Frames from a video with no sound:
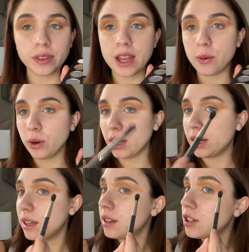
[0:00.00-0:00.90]
And we're
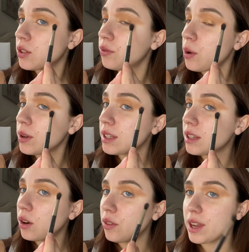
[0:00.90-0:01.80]
gonna just focus
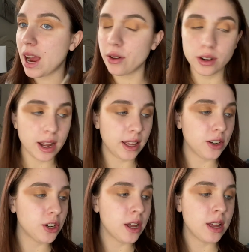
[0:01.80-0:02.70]
it on the outer
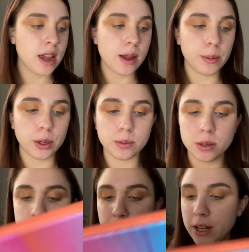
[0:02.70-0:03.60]
edge and build up some
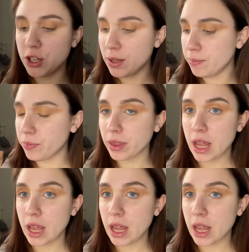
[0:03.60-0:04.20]
dimension,